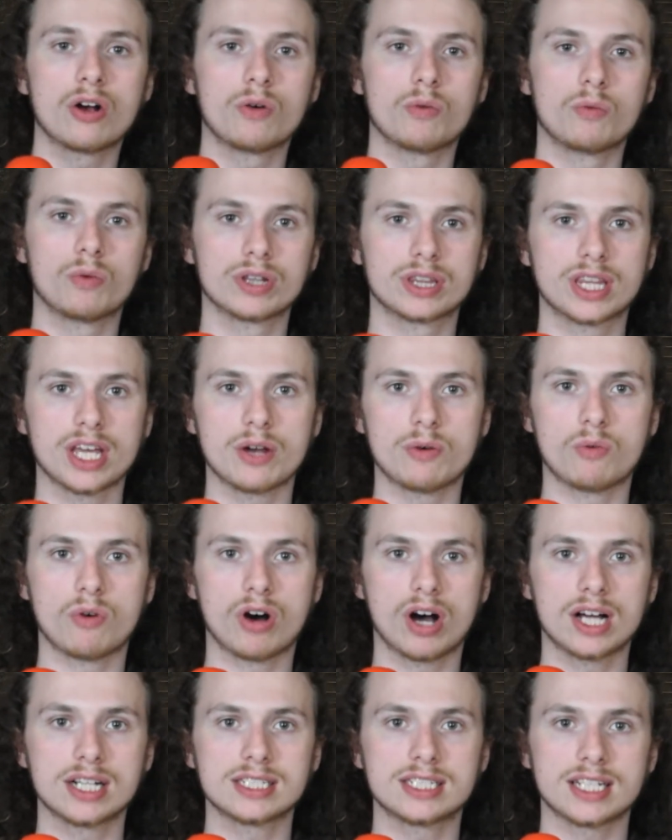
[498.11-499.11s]
what they
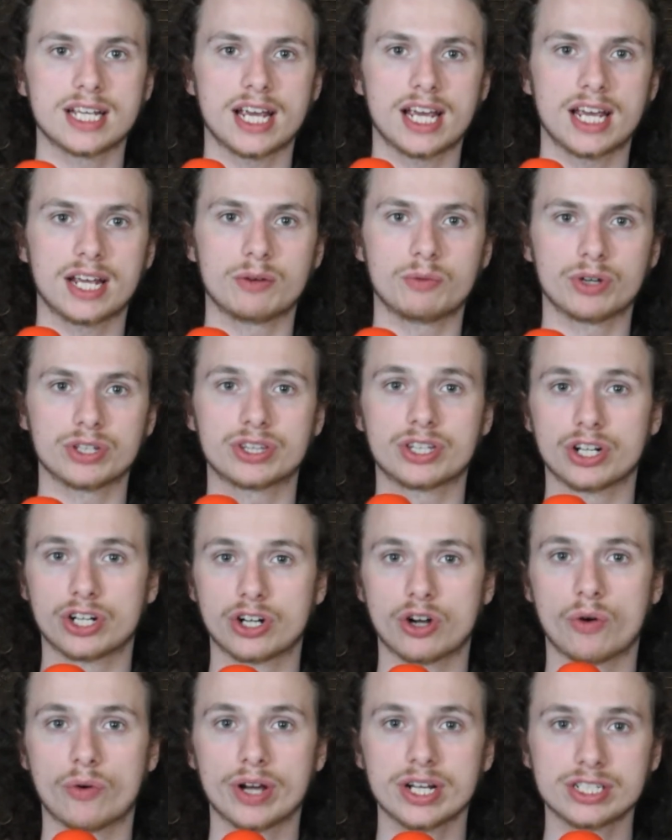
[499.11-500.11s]
want, and what they're
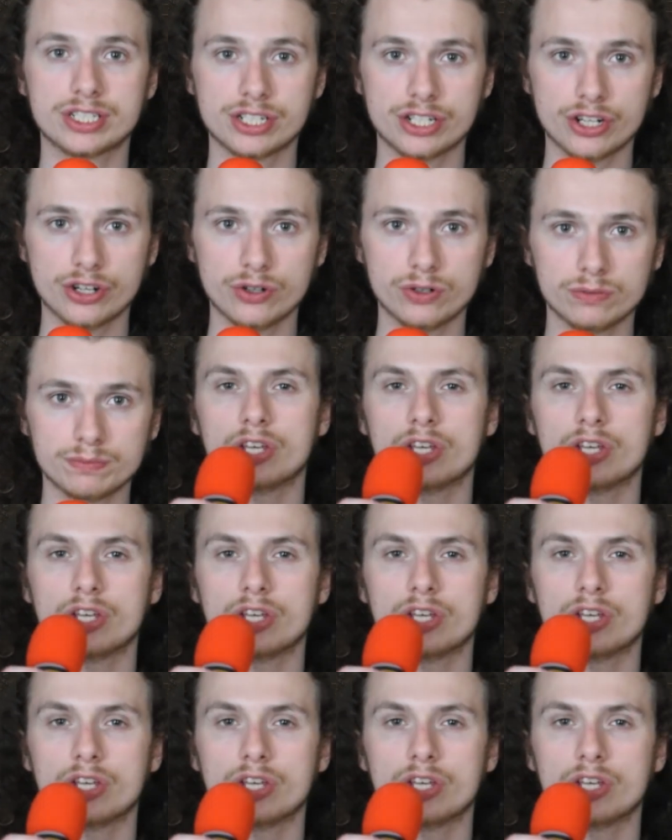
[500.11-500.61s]
going to do,